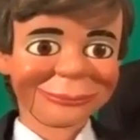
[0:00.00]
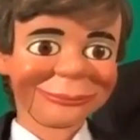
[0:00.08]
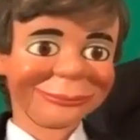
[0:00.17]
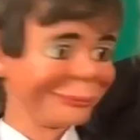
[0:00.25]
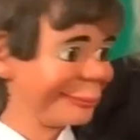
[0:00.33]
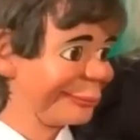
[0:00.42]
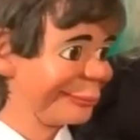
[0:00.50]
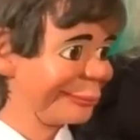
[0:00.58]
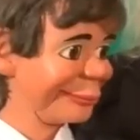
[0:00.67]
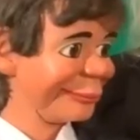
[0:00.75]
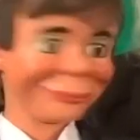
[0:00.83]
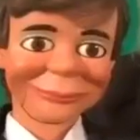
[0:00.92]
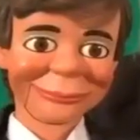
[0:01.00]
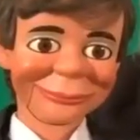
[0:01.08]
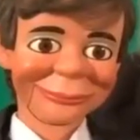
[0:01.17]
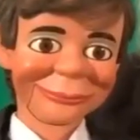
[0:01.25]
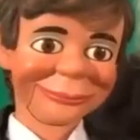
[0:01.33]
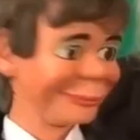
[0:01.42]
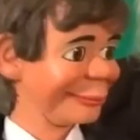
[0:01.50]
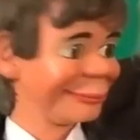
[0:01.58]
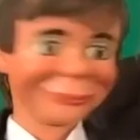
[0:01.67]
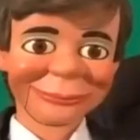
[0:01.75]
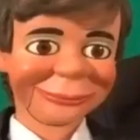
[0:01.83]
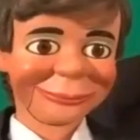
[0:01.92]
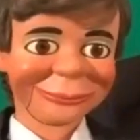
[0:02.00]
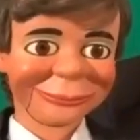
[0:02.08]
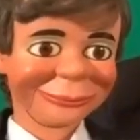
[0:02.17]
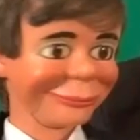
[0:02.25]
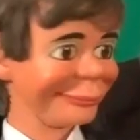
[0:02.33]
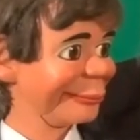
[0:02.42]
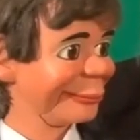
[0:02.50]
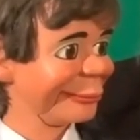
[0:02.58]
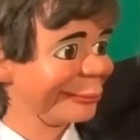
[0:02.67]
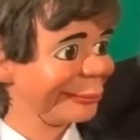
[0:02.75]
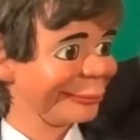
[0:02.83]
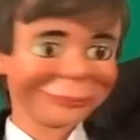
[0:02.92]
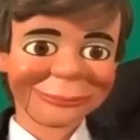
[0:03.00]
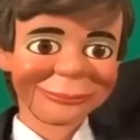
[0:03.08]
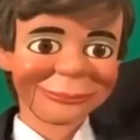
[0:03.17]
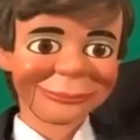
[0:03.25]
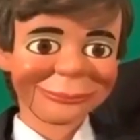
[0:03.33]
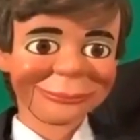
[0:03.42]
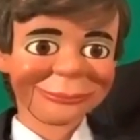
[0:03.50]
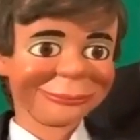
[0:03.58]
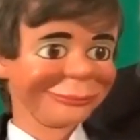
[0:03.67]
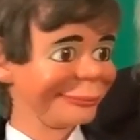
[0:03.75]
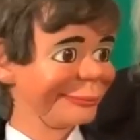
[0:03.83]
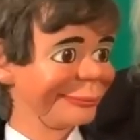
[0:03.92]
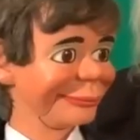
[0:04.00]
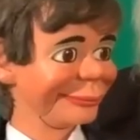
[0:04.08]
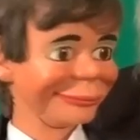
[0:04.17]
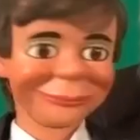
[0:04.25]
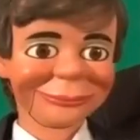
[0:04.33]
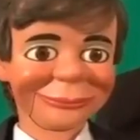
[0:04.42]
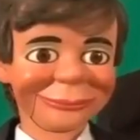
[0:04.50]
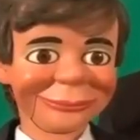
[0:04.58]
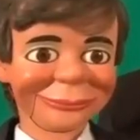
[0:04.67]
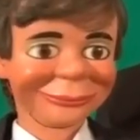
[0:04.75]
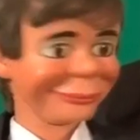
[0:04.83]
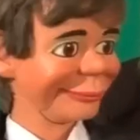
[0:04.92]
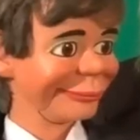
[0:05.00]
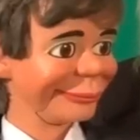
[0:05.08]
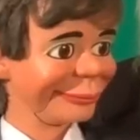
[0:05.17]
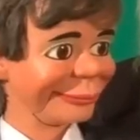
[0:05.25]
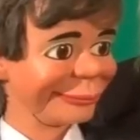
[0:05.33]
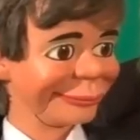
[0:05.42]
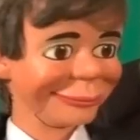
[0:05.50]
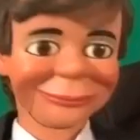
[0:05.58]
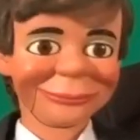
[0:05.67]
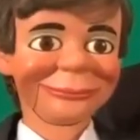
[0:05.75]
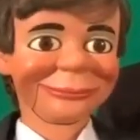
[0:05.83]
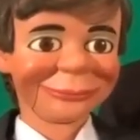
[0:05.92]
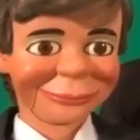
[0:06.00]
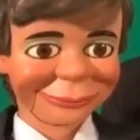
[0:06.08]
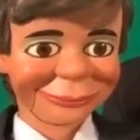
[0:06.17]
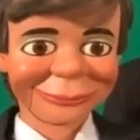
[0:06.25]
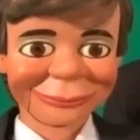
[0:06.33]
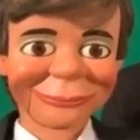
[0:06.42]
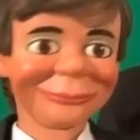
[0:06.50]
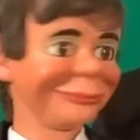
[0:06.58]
(not speaking)